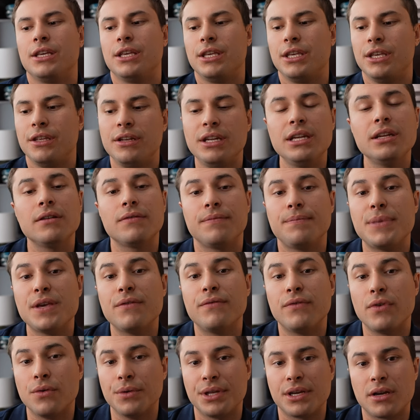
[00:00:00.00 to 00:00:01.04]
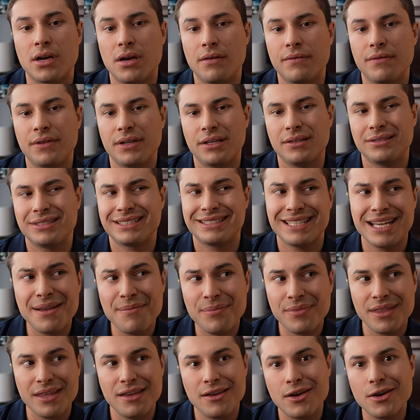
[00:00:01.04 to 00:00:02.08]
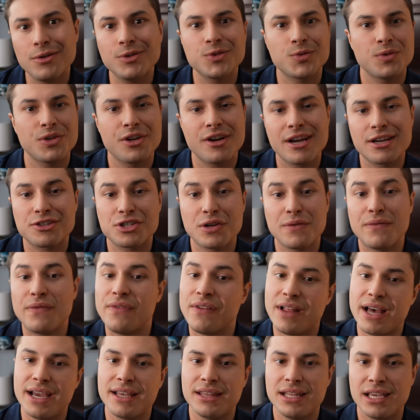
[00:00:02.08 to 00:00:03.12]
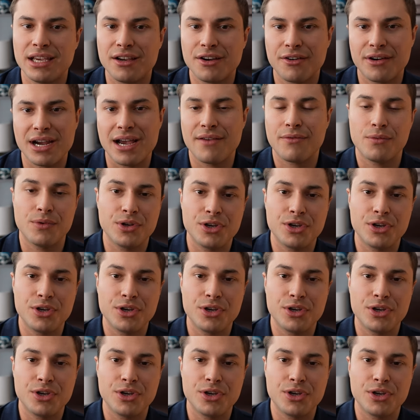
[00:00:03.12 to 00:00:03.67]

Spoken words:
You need to be fully confident. Same thing goes when you're actually flying the aircraft.